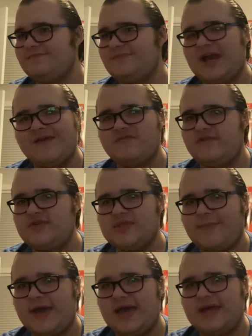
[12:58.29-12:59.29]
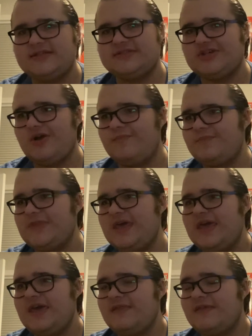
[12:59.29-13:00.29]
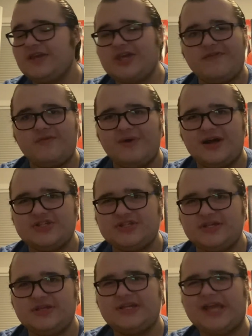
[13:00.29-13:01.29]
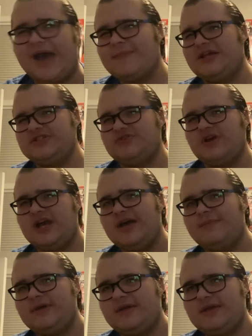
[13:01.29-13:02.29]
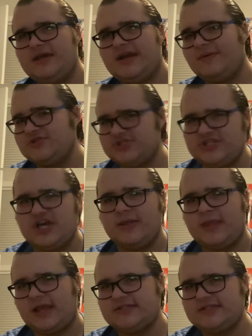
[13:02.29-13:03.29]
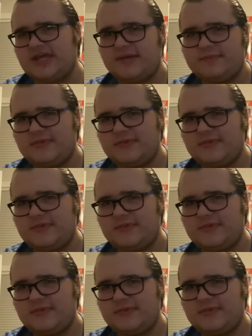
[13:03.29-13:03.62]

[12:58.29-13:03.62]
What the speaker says: I've reviewed in the past. So, thank you all for watching. Comment and subscribe, and I will see y'all next time.